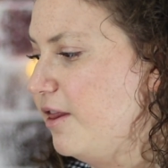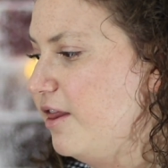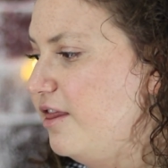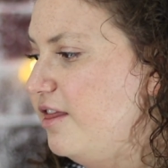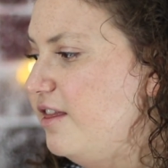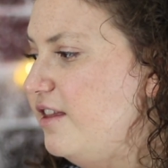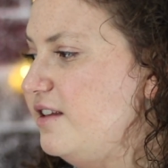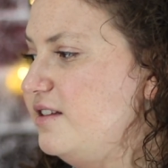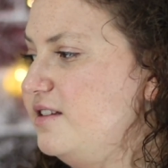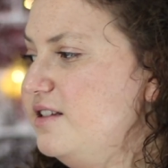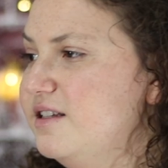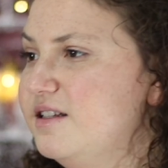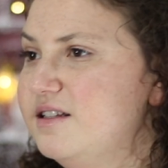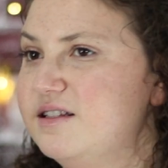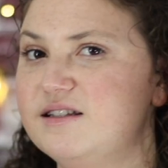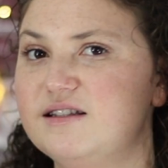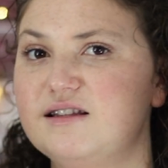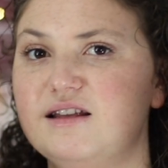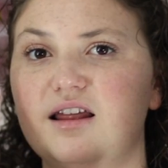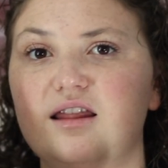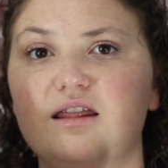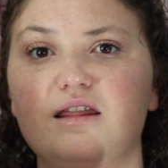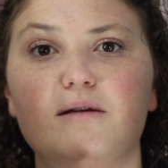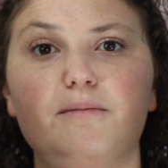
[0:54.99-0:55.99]
this
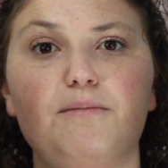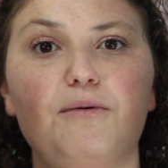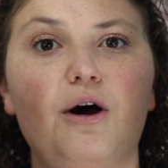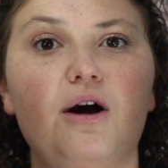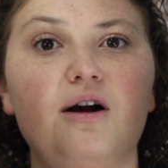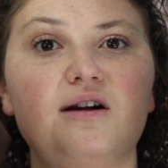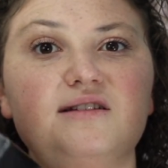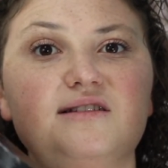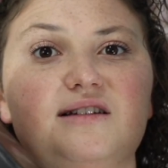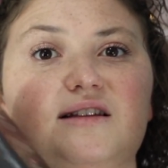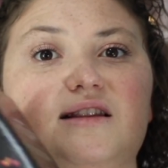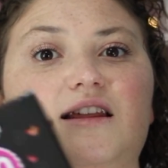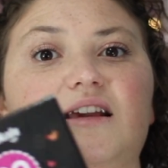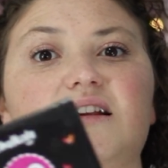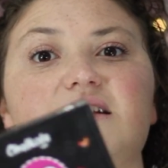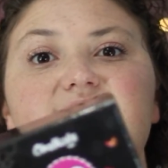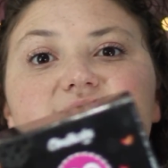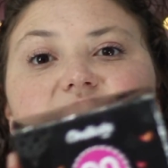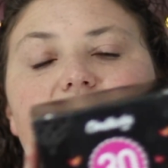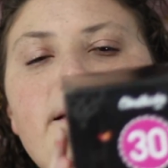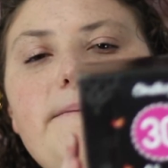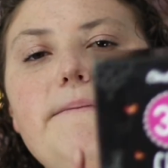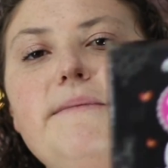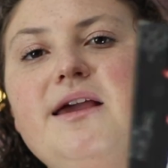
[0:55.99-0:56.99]
is the box that they
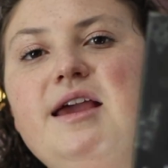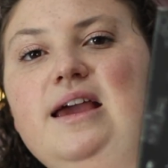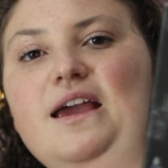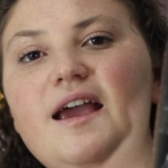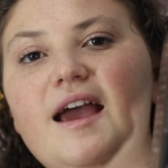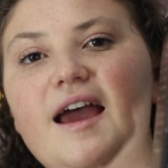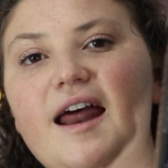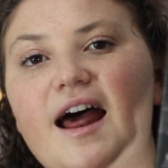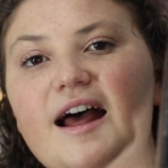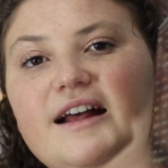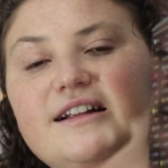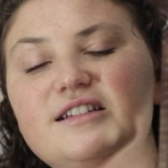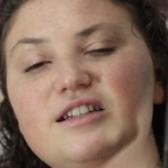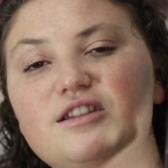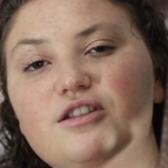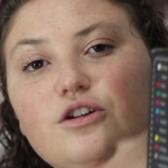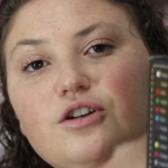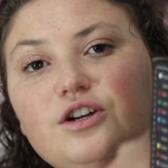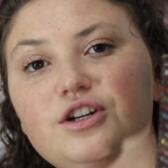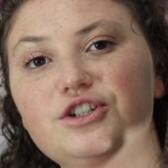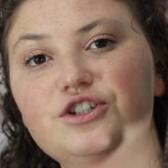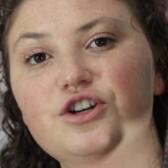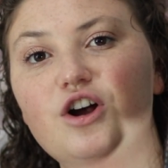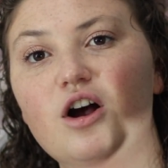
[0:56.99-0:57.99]
sent me. It has
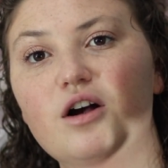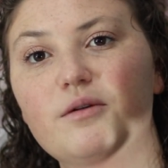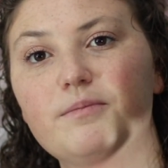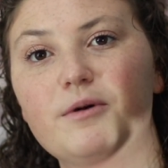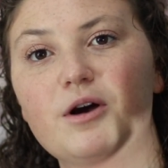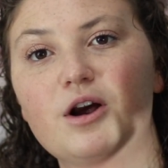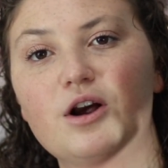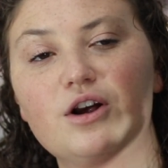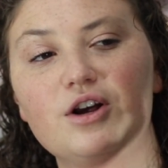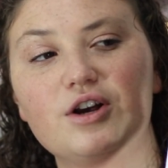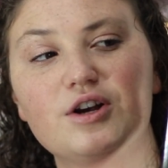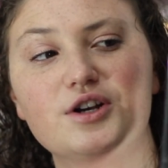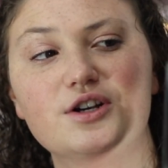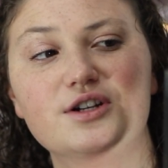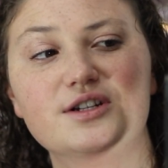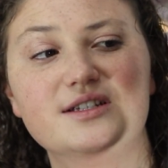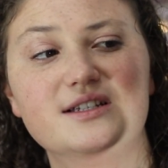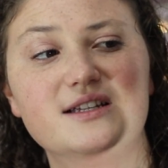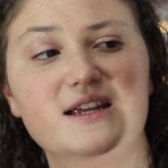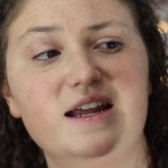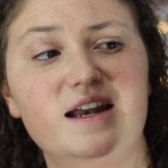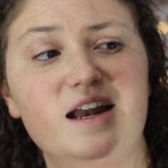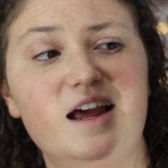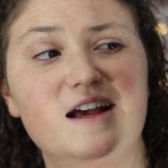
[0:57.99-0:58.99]
30 chalk
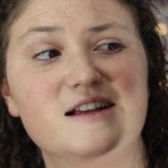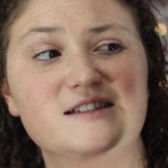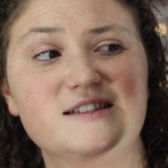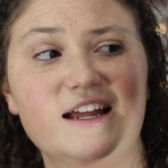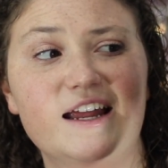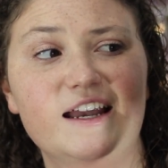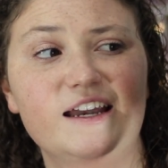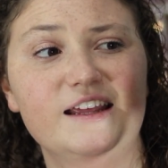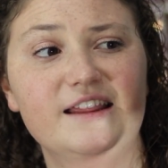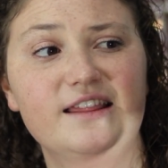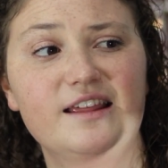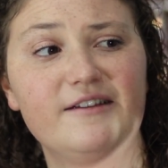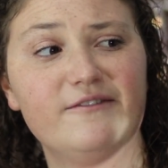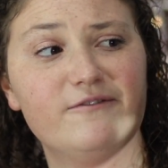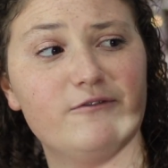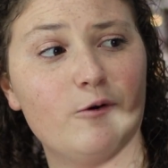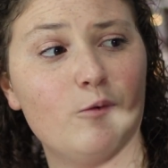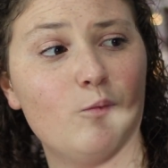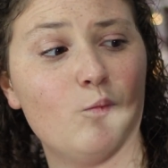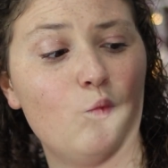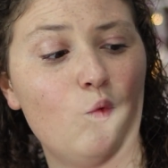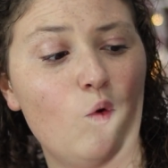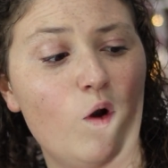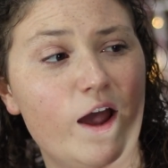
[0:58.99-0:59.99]
markers. It has anything
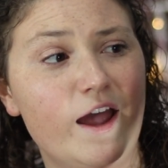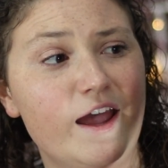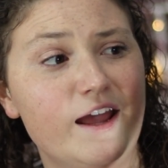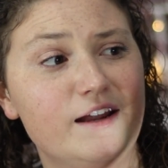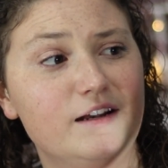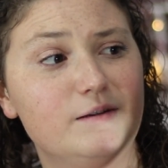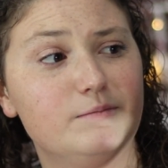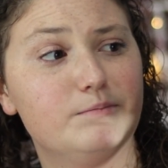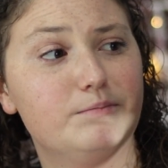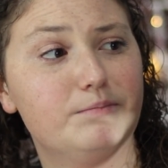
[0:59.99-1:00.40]
from white,